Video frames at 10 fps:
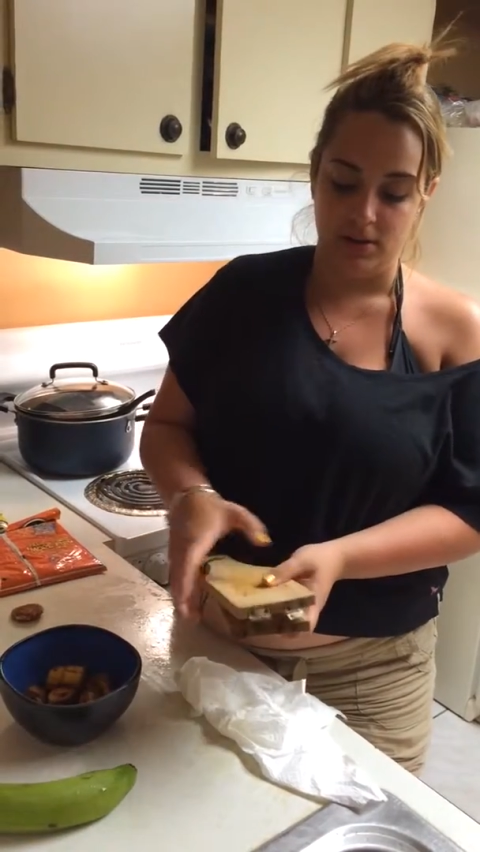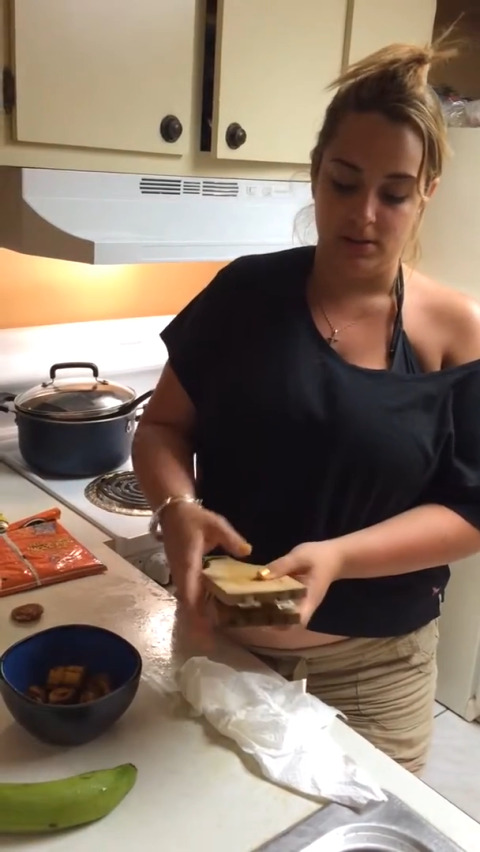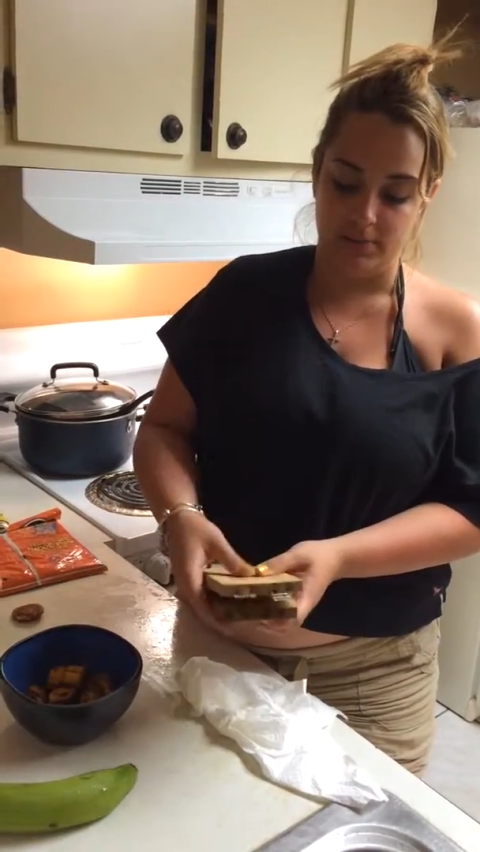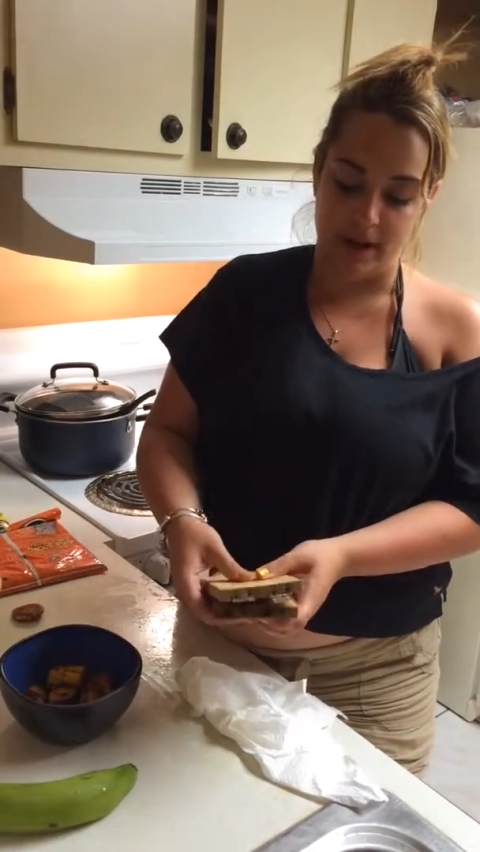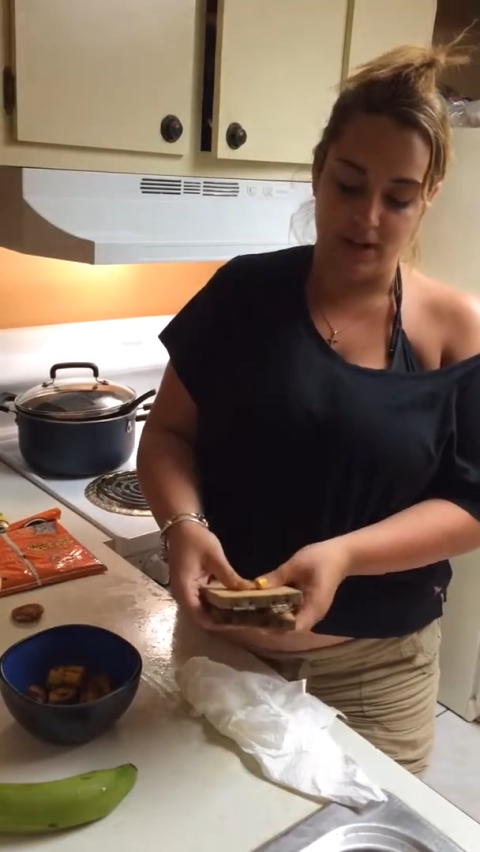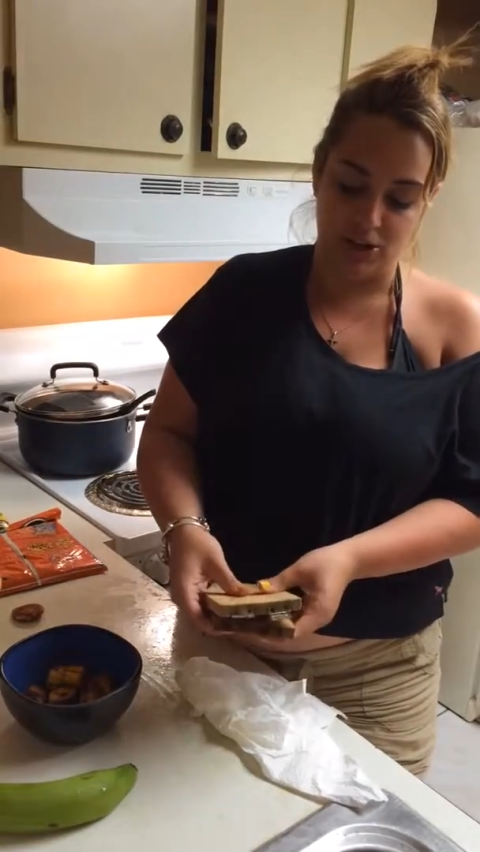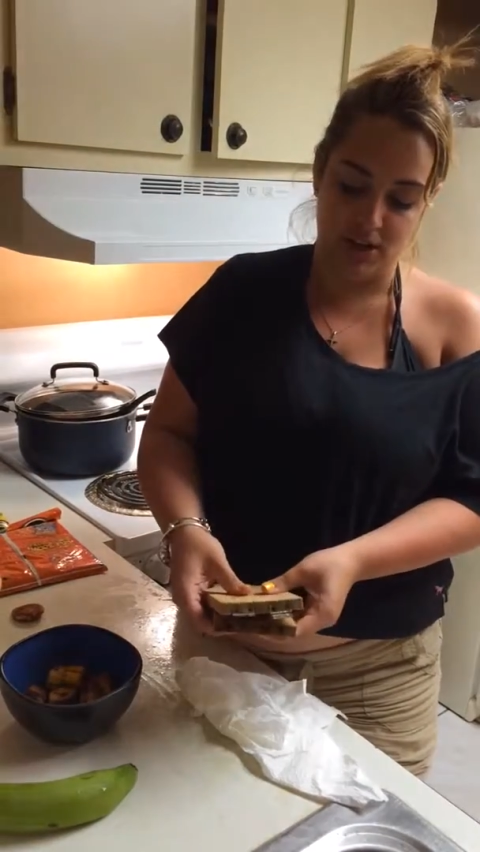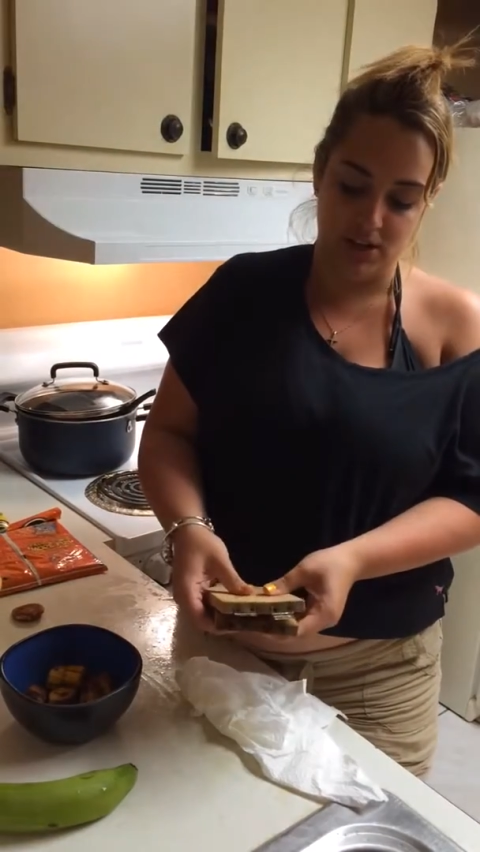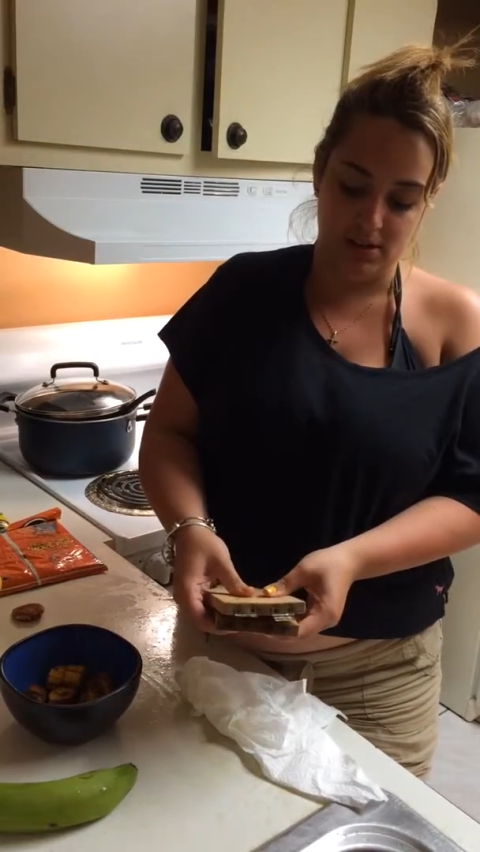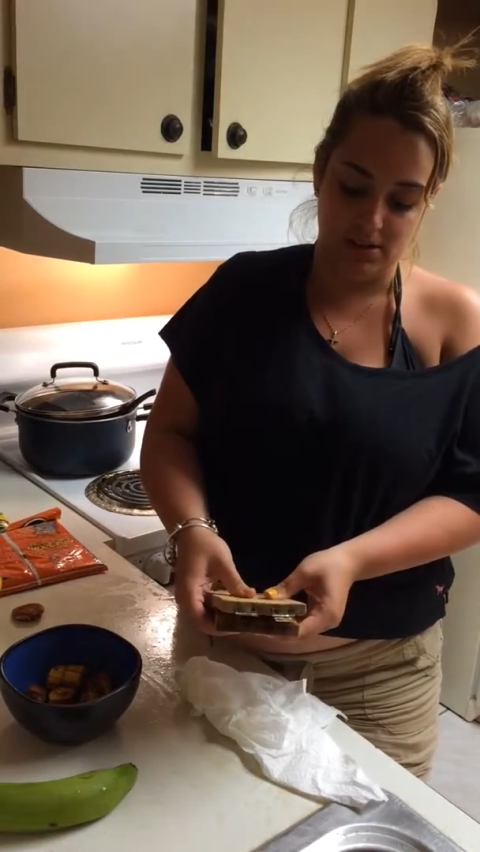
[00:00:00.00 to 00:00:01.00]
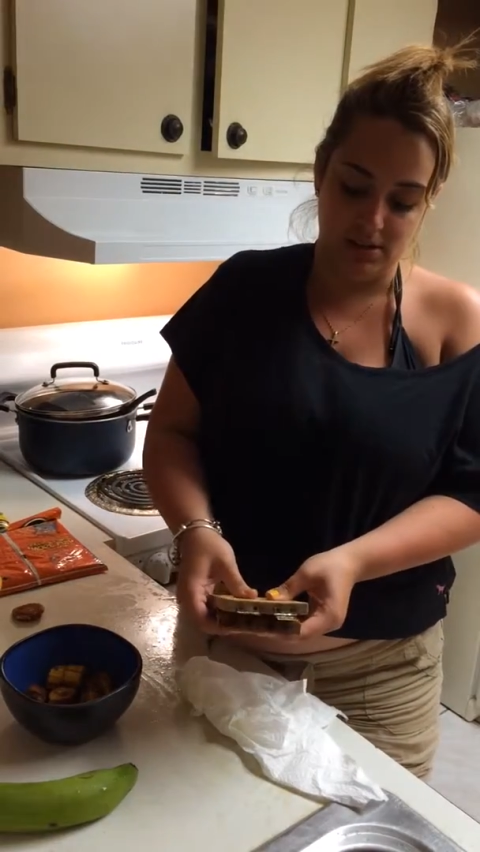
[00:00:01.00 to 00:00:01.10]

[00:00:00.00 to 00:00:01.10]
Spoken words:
smash it,